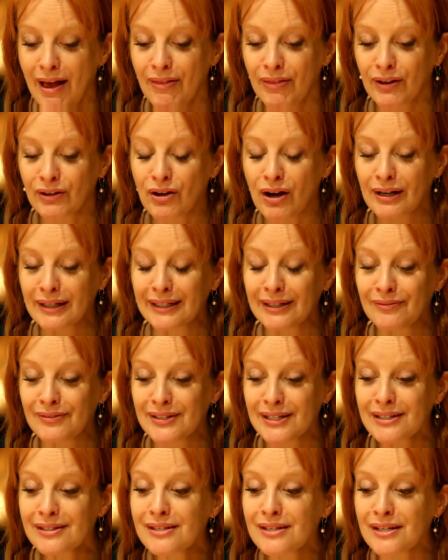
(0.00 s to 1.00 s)
the cognitive
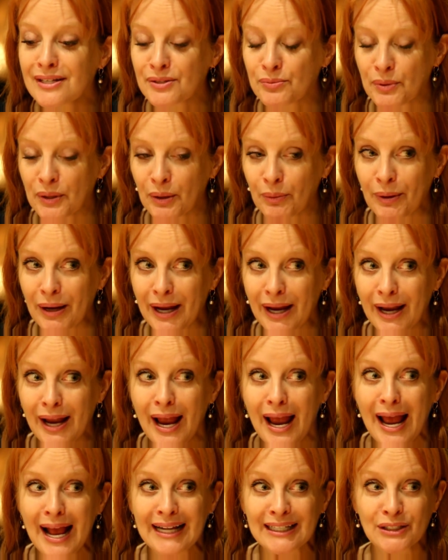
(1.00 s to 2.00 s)
dissonance went
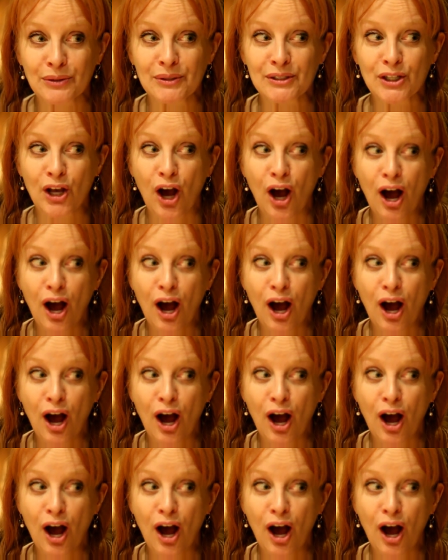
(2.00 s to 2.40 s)
away, and so as